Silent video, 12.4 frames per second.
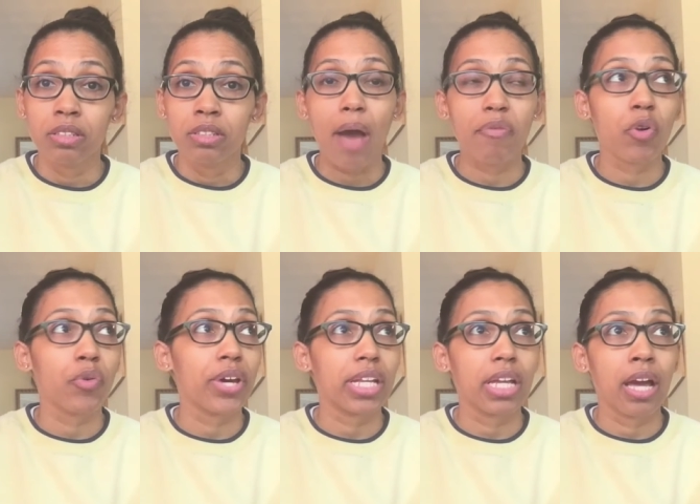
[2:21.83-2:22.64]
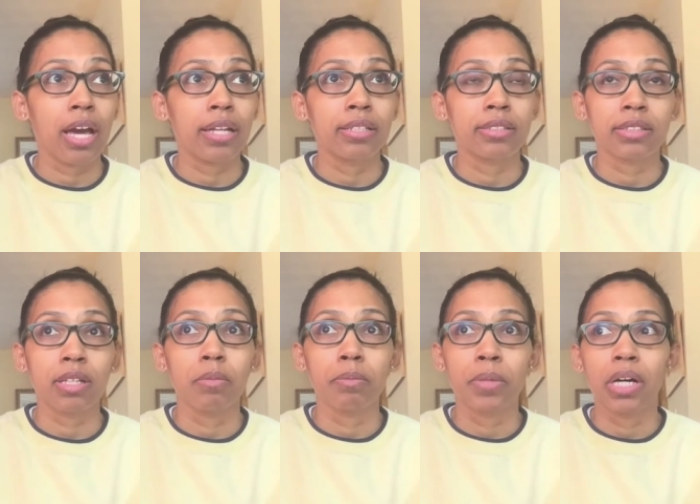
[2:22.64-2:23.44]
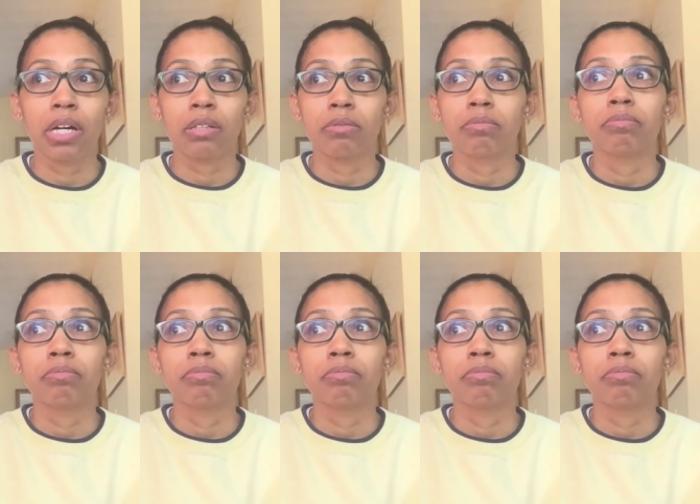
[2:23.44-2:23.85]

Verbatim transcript: I've already gotten some, uh,